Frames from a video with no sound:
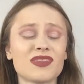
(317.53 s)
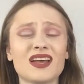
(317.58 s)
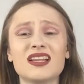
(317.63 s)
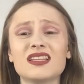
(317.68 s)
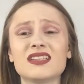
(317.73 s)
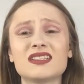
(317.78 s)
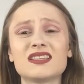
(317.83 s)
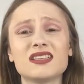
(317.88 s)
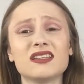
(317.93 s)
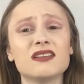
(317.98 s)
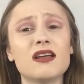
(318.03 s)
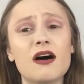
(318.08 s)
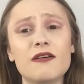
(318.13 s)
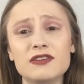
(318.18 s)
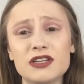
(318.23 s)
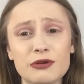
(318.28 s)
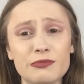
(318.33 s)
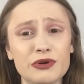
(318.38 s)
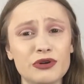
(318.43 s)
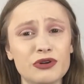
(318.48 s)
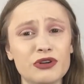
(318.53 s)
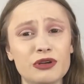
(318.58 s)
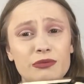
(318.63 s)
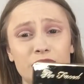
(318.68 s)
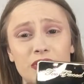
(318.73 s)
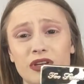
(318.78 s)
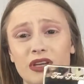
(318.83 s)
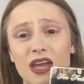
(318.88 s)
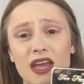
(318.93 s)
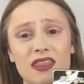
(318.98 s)
It's loved in the beauty
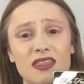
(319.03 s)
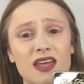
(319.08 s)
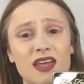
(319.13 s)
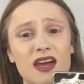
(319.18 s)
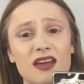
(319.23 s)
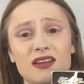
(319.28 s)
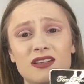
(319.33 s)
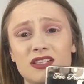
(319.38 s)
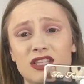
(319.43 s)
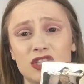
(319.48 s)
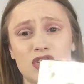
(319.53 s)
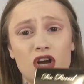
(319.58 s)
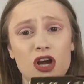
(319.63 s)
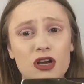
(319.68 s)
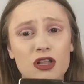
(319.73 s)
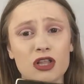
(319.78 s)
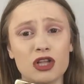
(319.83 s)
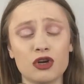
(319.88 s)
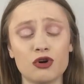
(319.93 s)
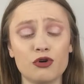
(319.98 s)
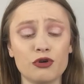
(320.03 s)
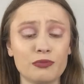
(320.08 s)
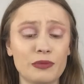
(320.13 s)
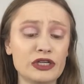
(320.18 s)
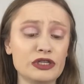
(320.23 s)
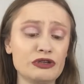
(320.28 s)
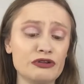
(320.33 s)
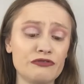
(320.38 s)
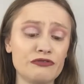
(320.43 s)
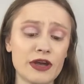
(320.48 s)
community, and that is the Chocolate Gold by
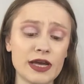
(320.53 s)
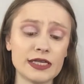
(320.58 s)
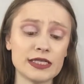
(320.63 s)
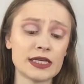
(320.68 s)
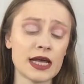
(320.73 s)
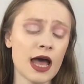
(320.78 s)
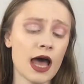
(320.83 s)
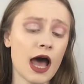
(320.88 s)
Too Faced.